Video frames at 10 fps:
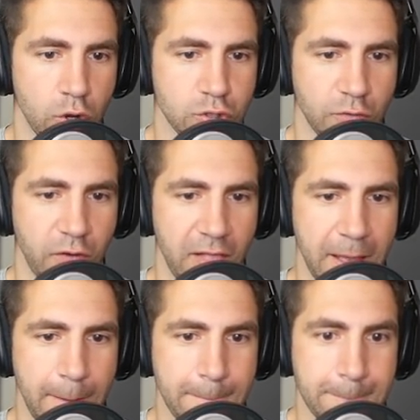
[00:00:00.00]
Don't fall
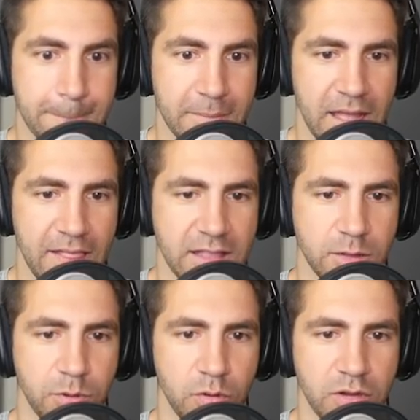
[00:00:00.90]
in. I like
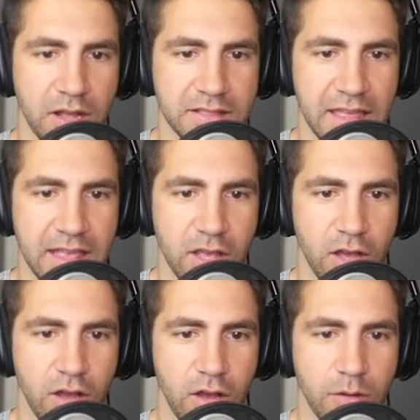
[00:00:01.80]
the balloon gun thing,
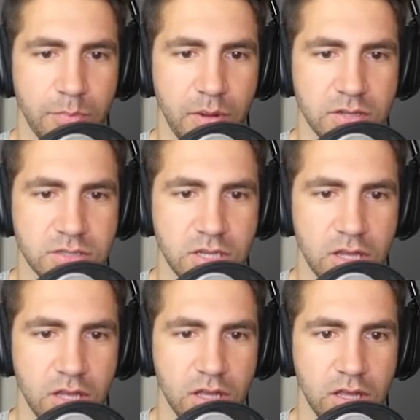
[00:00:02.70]
but
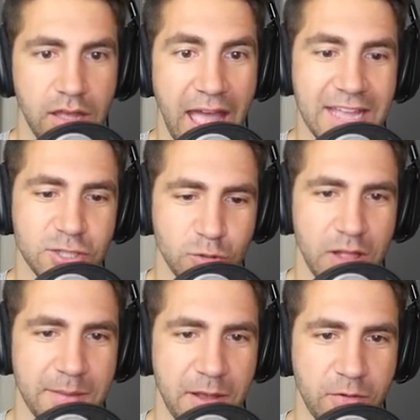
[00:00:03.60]
uh, I do
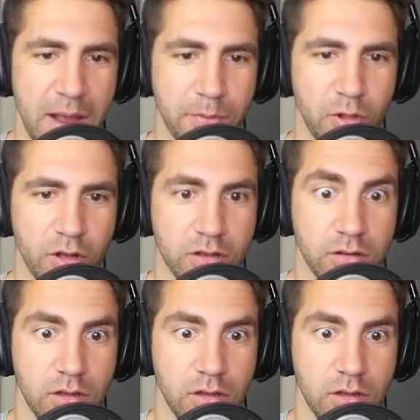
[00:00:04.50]
like my grapple hook